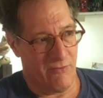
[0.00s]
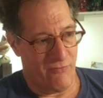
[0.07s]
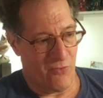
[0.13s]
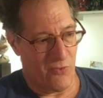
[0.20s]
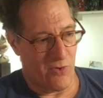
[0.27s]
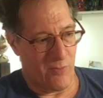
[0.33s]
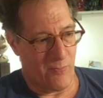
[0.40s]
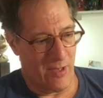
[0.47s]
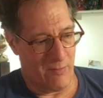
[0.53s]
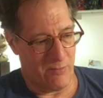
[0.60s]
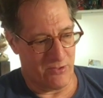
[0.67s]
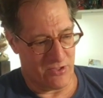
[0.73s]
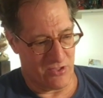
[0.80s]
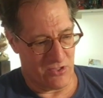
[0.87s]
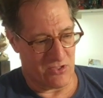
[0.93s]
for
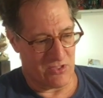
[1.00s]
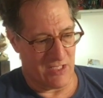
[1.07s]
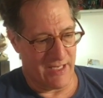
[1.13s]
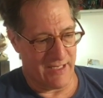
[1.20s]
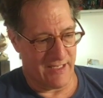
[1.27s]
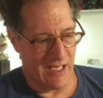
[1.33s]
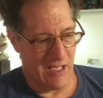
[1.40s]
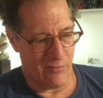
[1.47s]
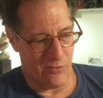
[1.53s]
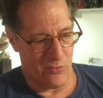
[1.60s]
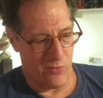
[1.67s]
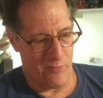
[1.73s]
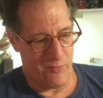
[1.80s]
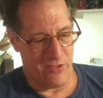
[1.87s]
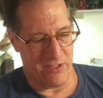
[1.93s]
publishers like Albert
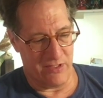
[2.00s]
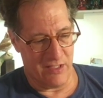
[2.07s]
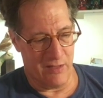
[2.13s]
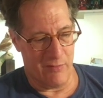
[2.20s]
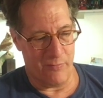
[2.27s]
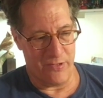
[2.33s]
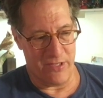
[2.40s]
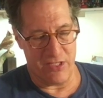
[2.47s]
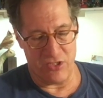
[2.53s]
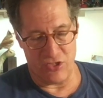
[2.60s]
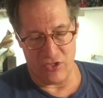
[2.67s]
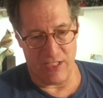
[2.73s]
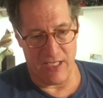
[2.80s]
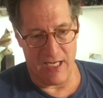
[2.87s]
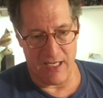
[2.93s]
Whitman and Company in
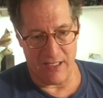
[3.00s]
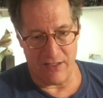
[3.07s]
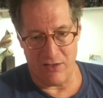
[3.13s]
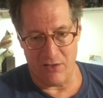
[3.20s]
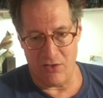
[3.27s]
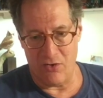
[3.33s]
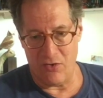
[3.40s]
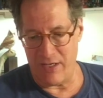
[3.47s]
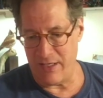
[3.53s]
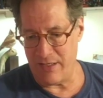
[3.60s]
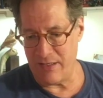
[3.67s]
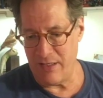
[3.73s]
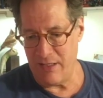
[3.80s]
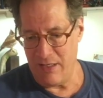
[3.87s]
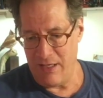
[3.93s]
Chicago,
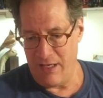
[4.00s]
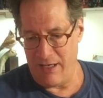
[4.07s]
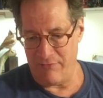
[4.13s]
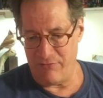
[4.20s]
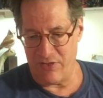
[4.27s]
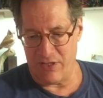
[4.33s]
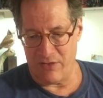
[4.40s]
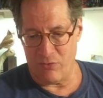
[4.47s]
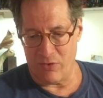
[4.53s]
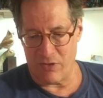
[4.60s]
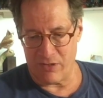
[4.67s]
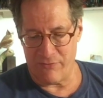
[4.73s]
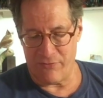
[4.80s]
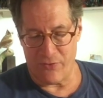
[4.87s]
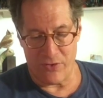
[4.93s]
and I've done
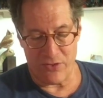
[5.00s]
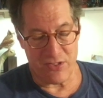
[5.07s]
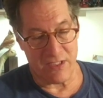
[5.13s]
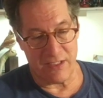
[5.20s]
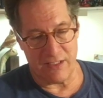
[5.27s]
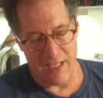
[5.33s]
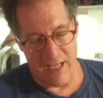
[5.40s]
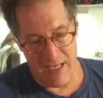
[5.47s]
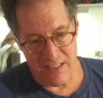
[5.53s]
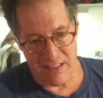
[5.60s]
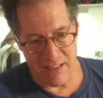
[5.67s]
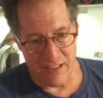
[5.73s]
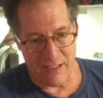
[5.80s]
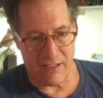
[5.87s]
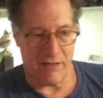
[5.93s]
work for
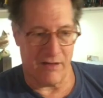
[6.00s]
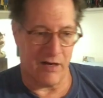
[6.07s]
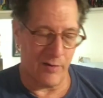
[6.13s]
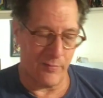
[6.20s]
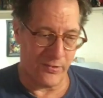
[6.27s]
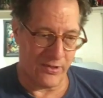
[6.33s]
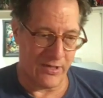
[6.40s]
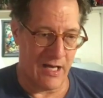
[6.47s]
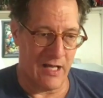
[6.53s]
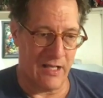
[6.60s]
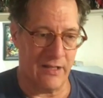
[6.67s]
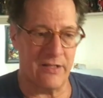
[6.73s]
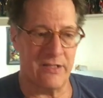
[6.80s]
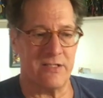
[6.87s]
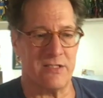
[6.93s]
Scholastic and
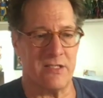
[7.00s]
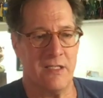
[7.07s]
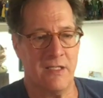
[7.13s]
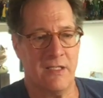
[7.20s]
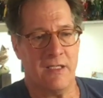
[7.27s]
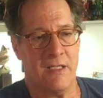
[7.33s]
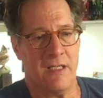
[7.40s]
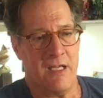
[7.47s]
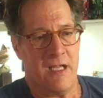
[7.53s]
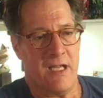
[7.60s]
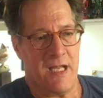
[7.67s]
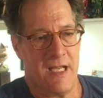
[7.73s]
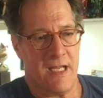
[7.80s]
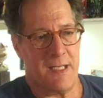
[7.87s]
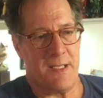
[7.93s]
HarperCollins
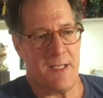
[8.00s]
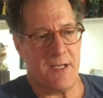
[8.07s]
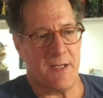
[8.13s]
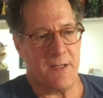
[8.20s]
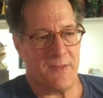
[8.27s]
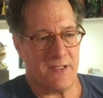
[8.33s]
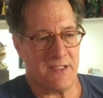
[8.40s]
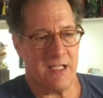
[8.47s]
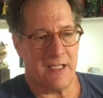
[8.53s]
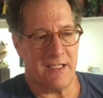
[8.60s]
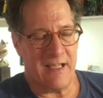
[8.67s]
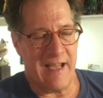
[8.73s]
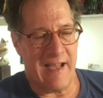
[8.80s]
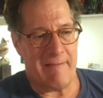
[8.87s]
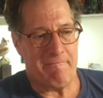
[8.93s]
and things like
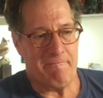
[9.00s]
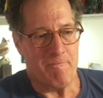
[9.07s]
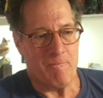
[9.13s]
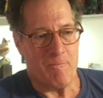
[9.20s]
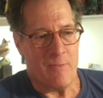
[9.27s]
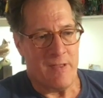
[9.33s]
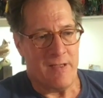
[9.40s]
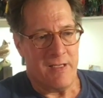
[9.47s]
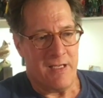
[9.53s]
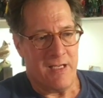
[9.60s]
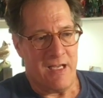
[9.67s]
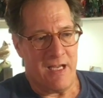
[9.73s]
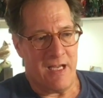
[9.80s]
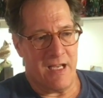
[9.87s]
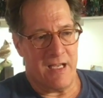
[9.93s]
that.
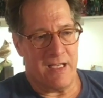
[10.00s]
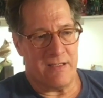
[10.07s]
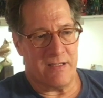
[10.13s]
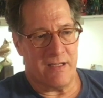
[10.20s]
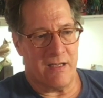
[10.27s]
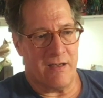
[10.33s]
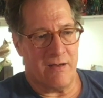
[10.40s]
And